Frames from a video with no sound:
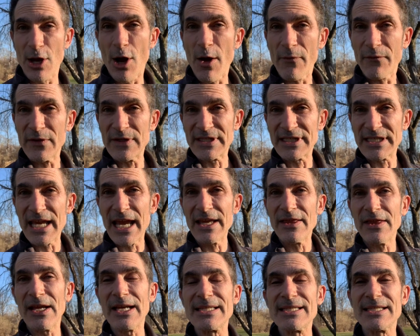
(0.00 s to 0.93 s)
often say
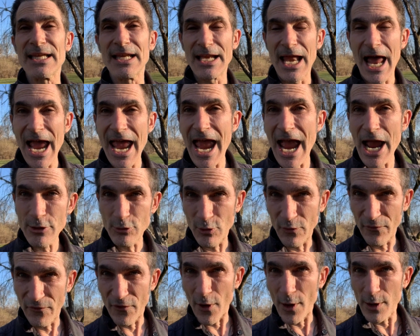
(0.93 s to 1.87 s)
that it's the Niagara
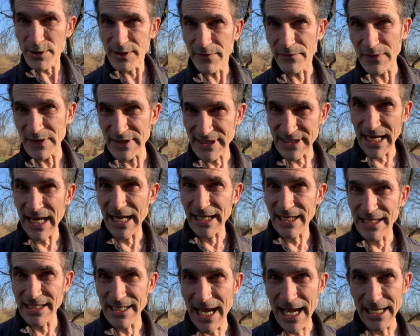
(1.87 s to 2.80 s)
Falls of the state of
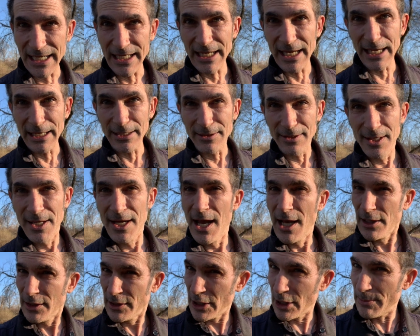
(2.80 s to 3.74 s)
Connecticut.
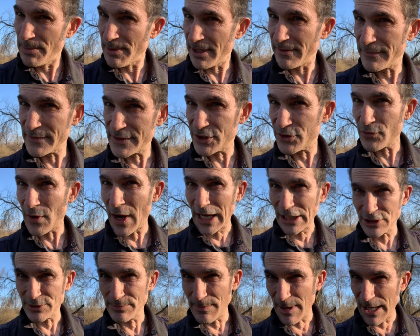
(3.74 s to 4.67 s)
A little bit of a
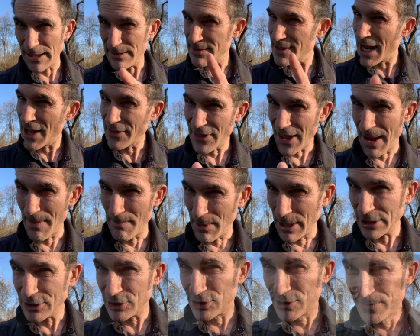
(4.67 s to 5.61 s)
stretch, but not that
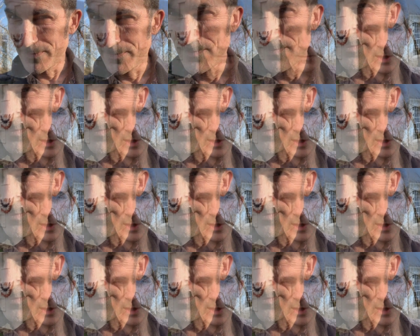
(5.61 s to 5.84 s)
much.